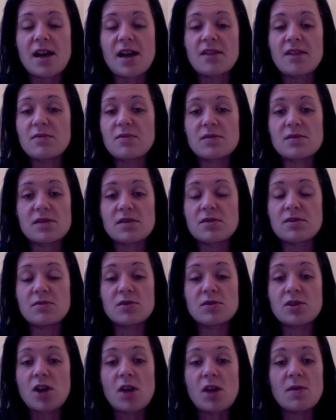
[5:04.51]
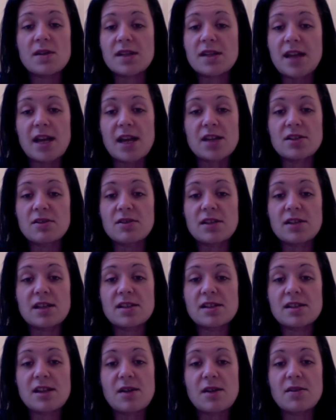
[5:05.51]
and there was no indication on the
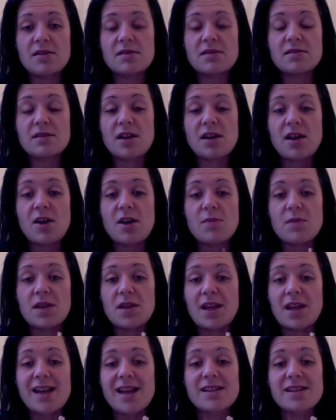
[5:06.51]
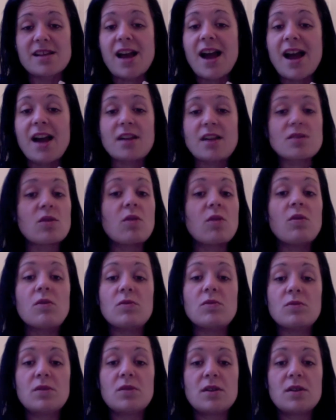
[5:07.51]
internet OPKs at all,